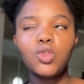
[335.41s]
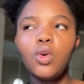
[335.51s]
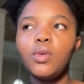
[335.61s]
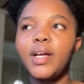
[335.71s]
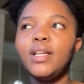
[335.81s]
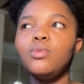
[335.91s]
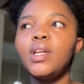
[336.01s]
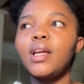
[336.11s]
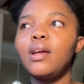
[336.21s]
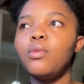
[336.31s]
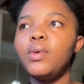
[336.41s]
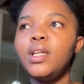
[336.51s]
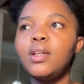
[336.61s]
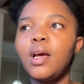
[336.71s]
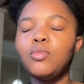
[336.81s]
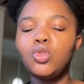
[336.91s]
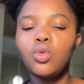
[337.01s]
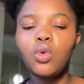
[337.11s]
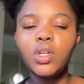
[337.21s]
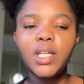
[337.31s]
So guys, when it comes to
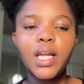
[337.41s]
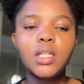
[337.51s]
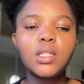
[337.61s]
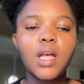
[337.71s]
court dates,